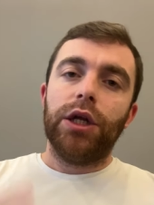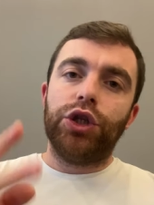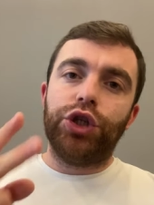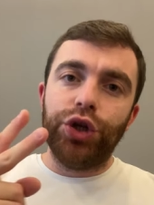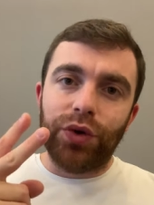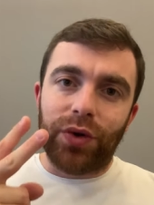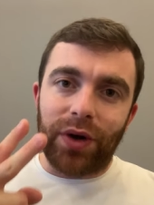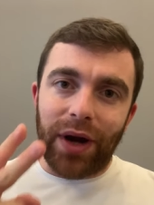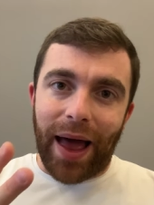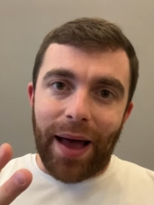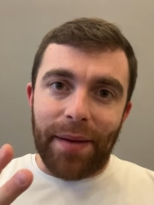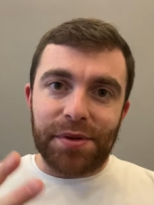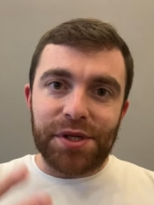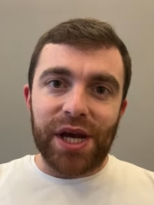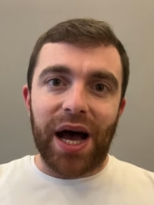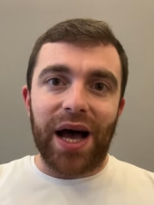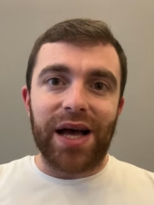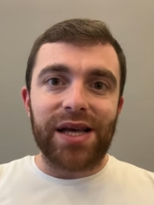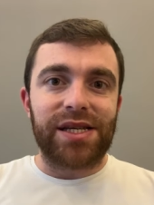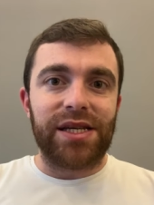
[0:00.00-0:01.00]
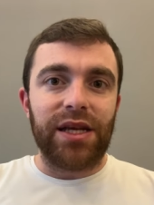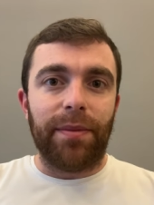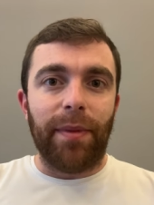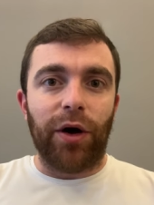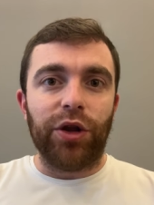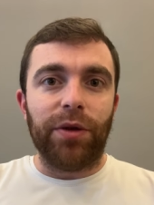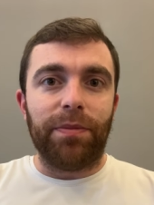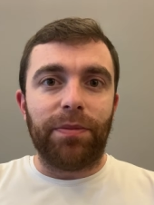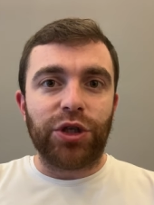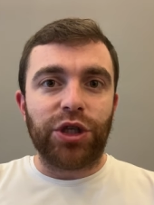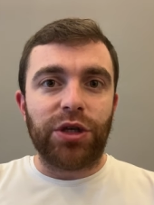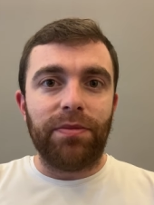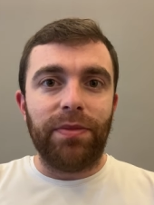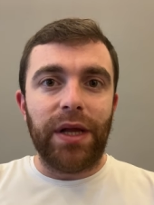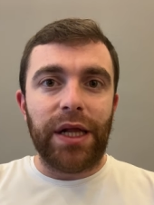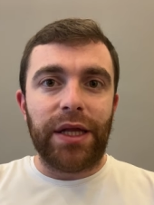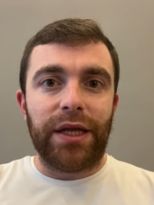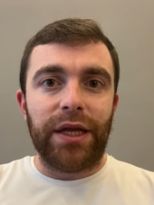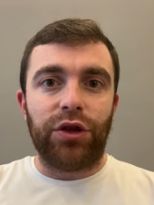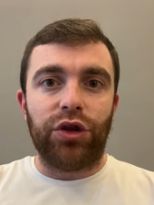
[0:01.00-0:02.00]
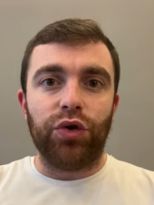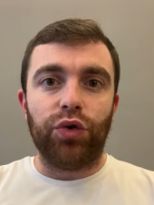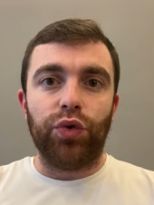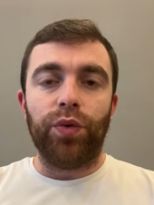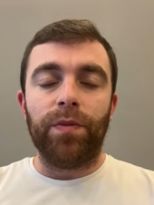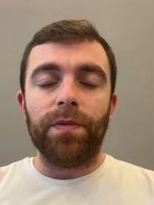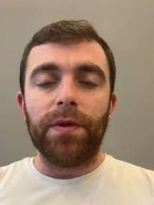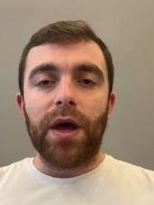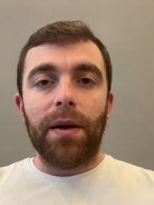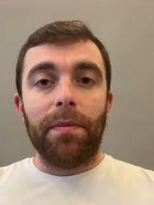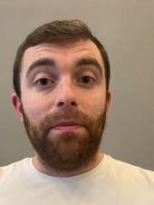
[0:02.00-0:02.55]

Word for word: Two clubs asked about the possibility to